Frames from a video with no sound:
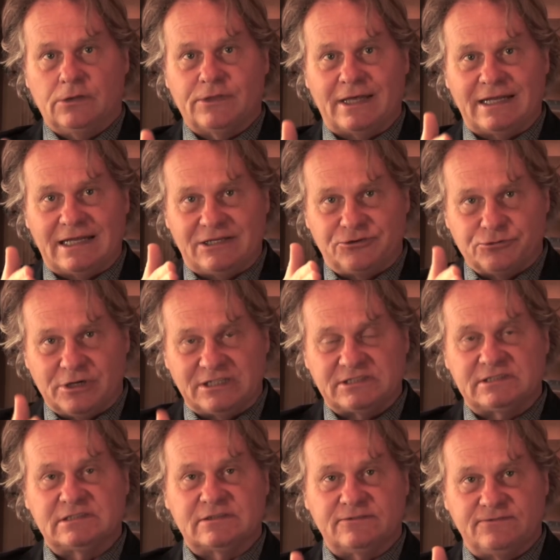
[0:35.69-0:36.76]
that
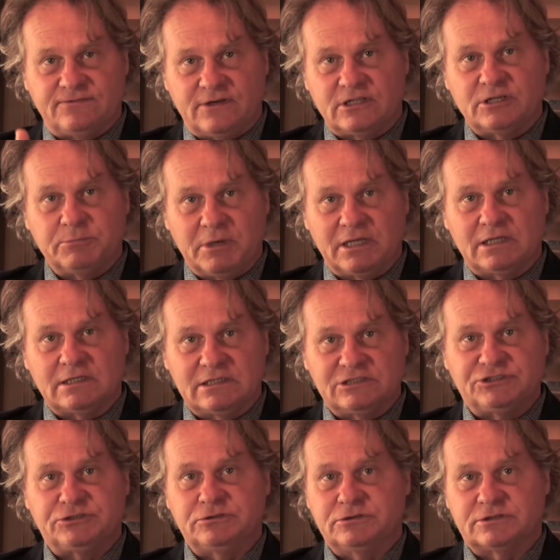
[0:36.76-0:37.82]
addresses the fundamental
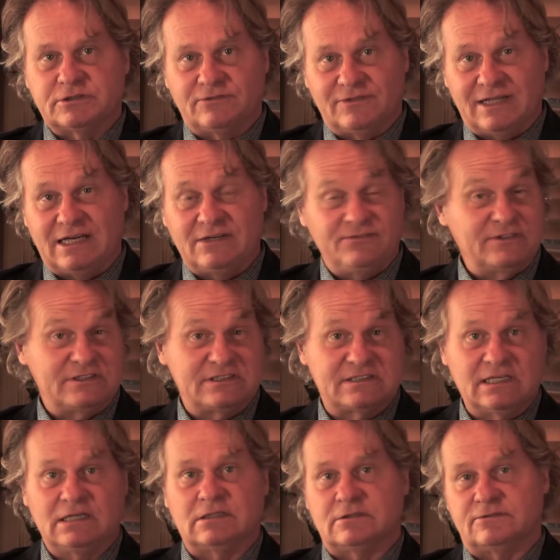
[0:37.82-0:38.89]
issues of life
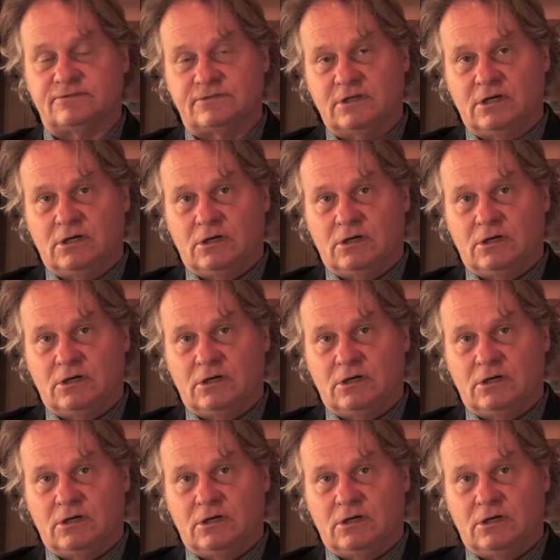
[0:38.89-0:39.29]
itself.